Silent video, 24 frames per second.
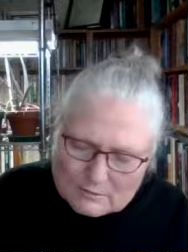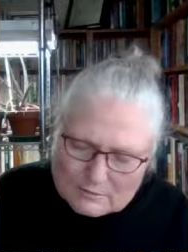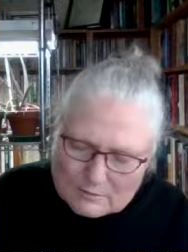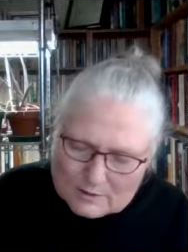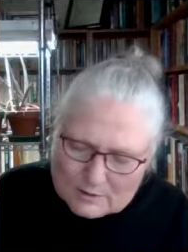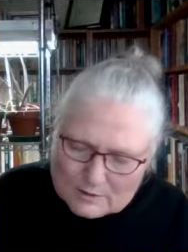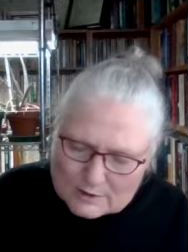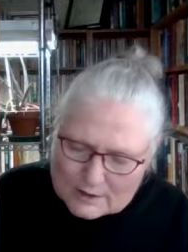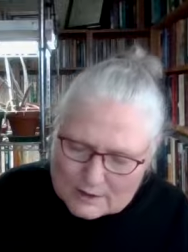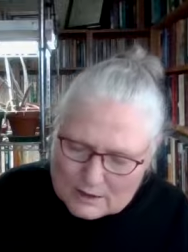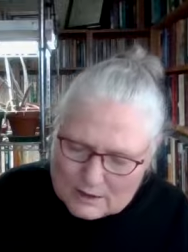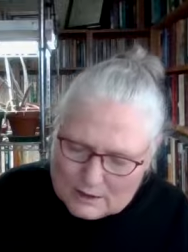
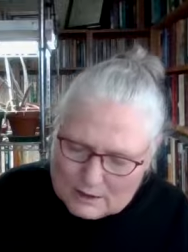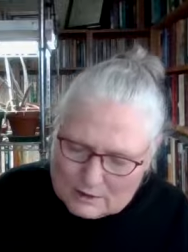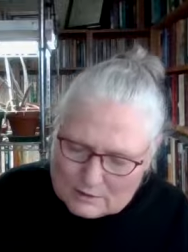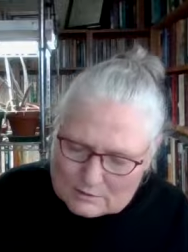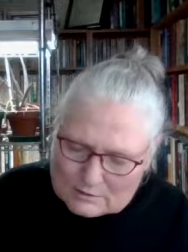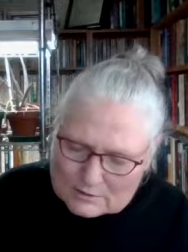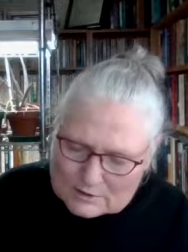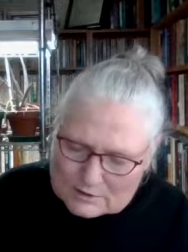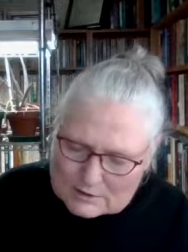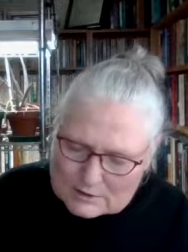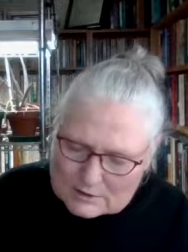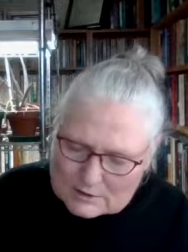
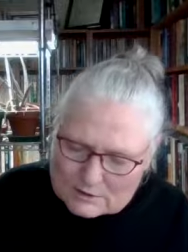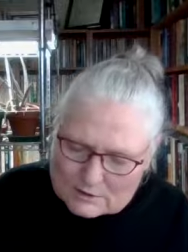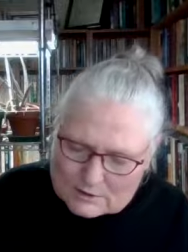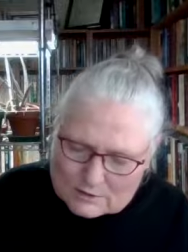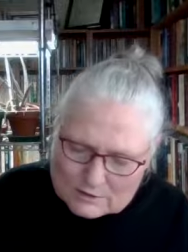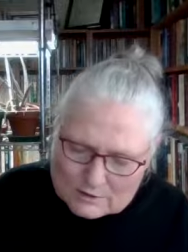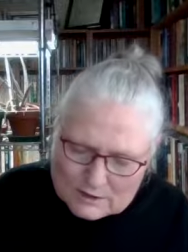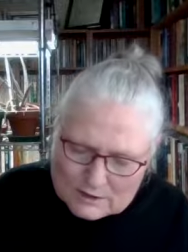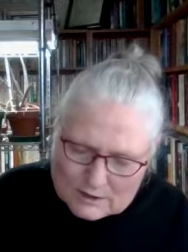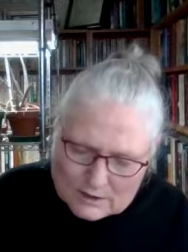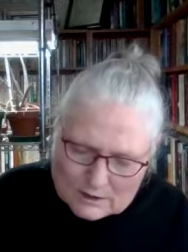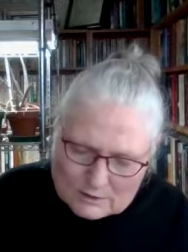volcanoes and
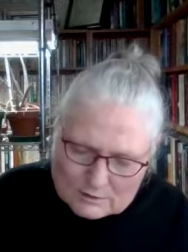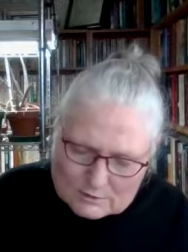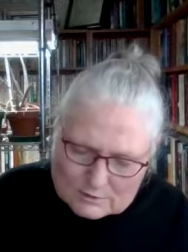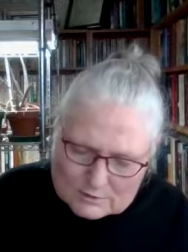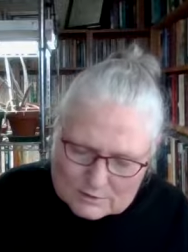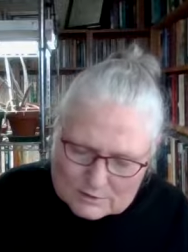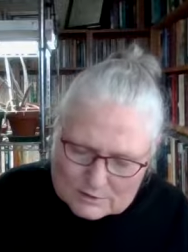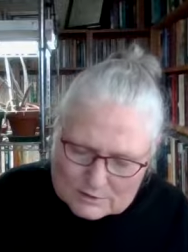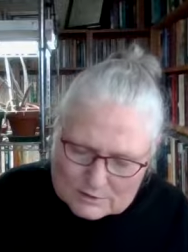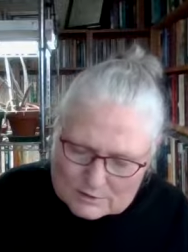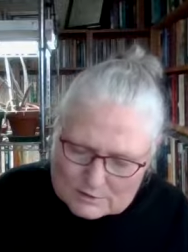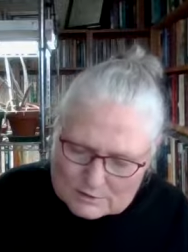
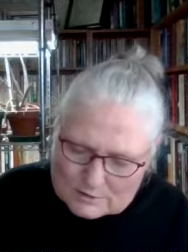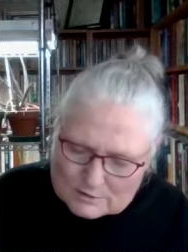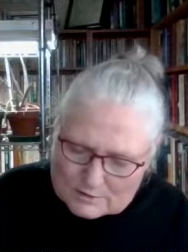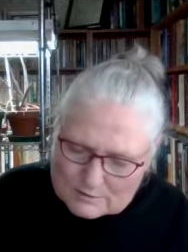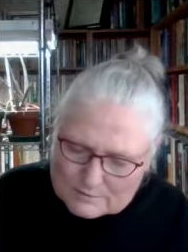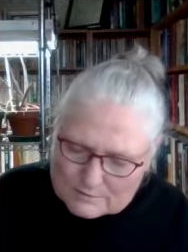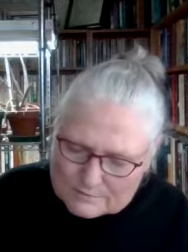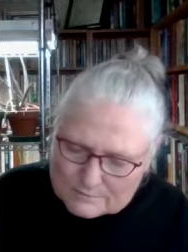tornadoes.